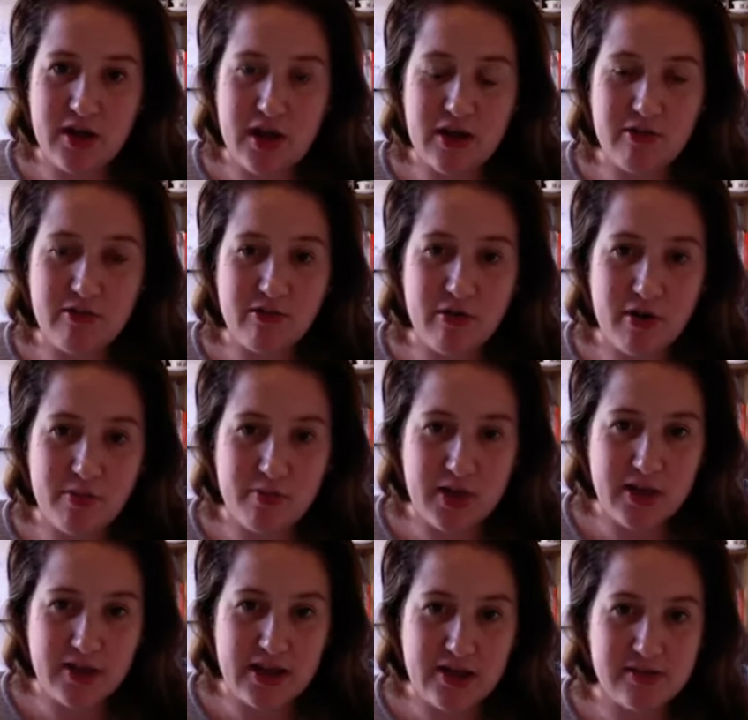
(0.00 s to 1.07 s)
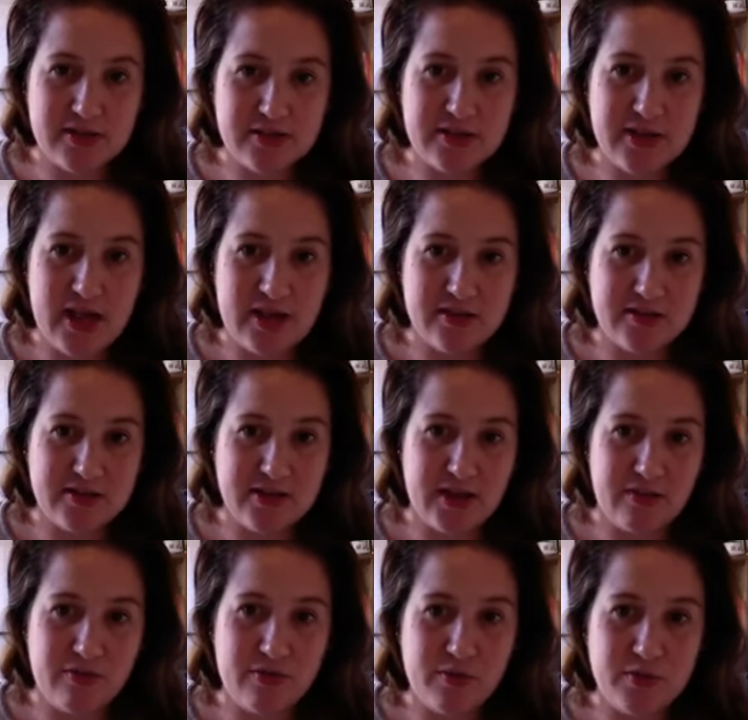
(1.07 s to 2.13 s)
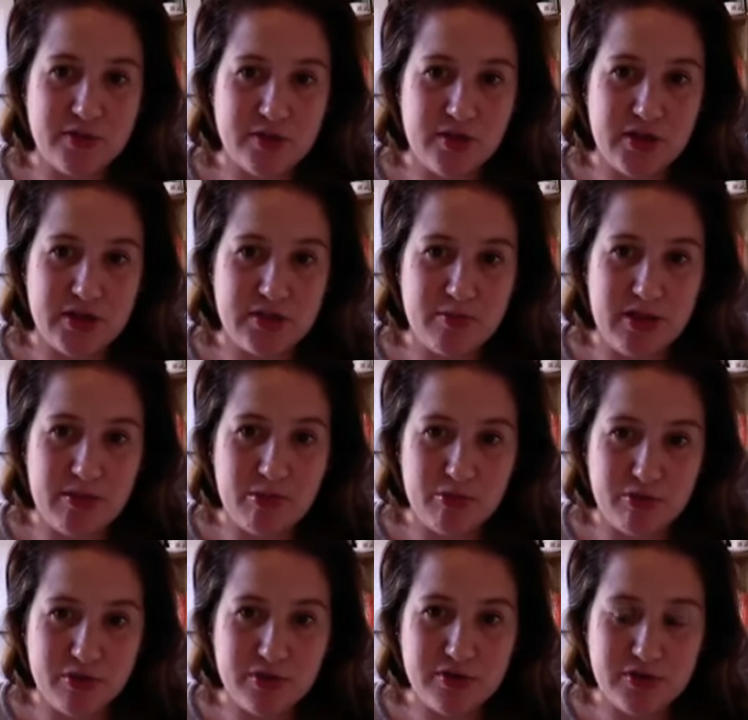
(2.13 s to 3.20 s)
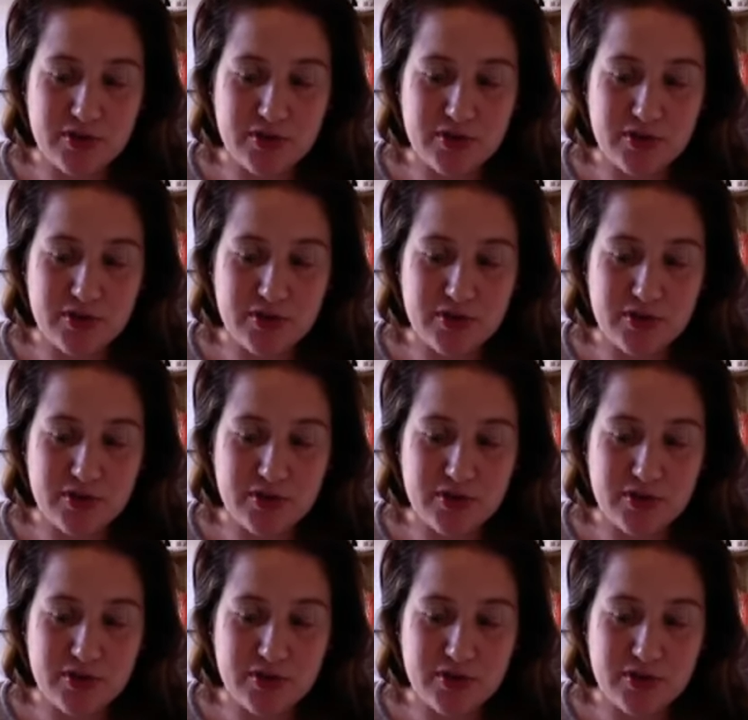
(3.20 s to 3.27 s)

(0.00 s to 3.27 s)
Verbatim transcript: I wrote my thesis as if it was going to be a book